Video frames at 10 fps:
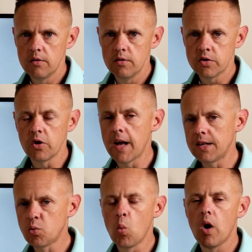So
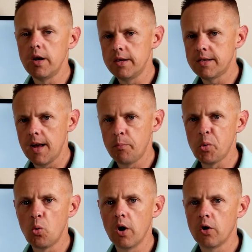that's one
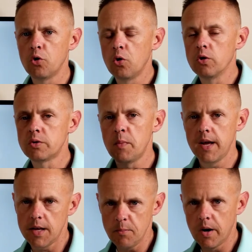example where Google's
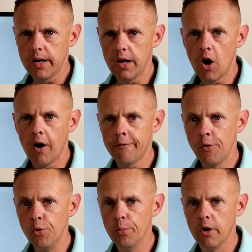making money off
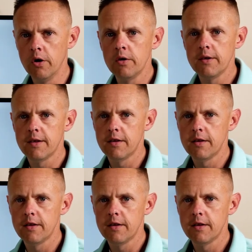Uber.